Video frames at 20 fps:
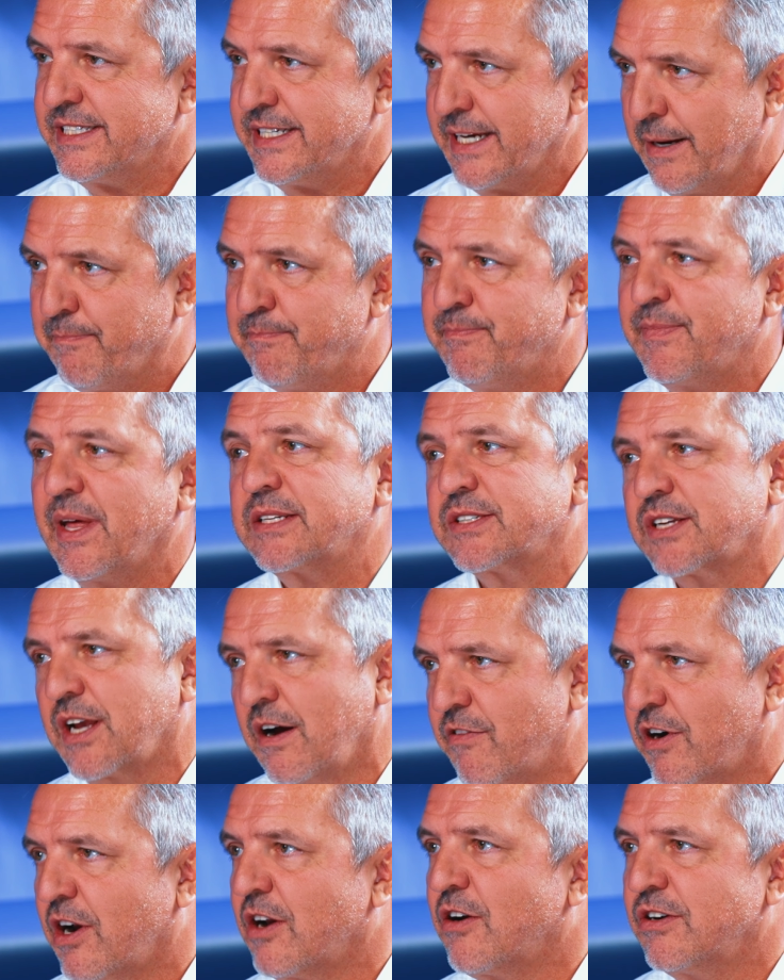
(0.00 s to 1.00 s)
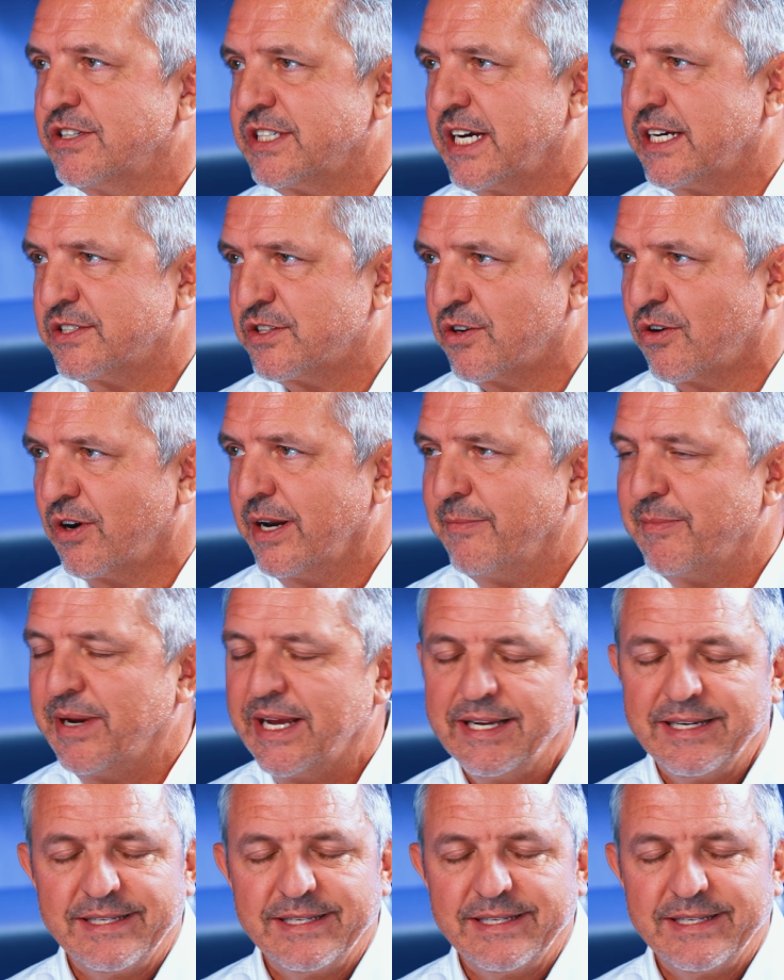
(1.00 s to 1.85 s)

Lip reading: yep, that's covered under Jetstream.